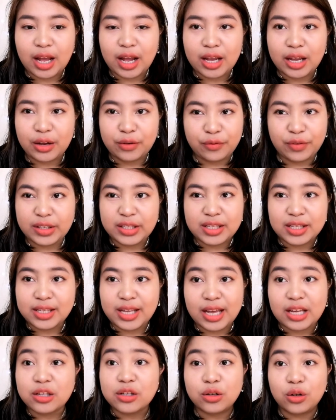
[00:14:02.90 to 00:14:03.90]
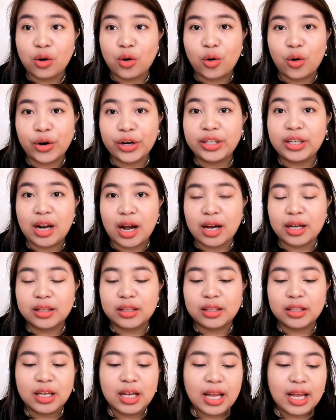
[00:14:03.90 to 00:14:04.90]
na if it stays long or not.
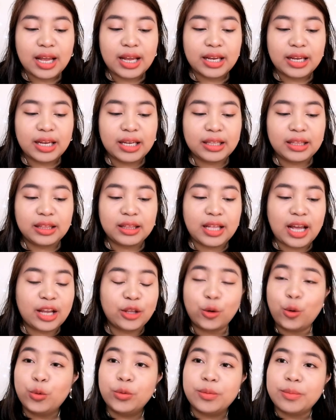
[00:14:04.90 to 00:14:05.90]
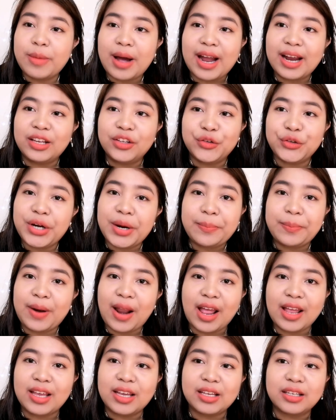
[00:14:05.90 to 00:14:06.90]
I don't mind
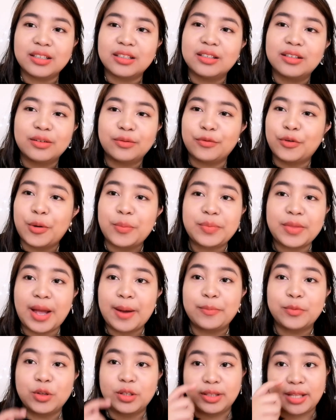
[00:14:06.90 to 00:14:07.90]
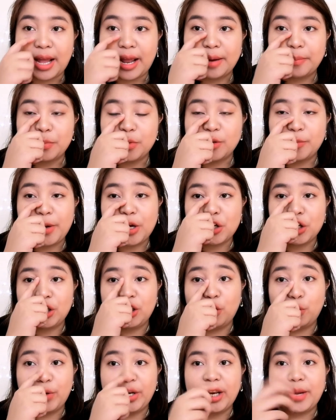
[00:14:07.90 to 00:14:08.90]
reapplying from time to time,
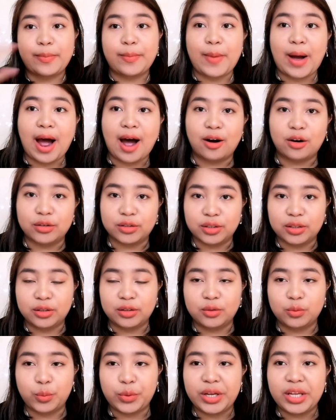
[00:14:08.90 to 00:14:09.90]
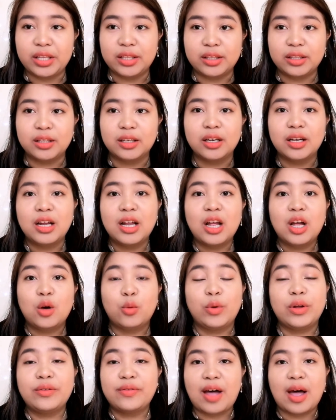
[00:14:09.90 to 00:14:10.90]
especially when I'm out
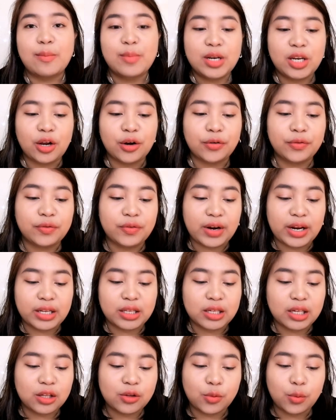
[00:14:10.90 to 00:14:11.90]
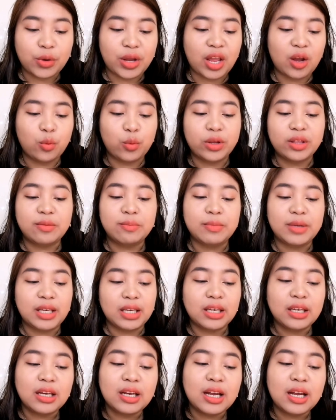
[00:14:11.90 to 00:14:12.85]
with family or friends. It's okay with me.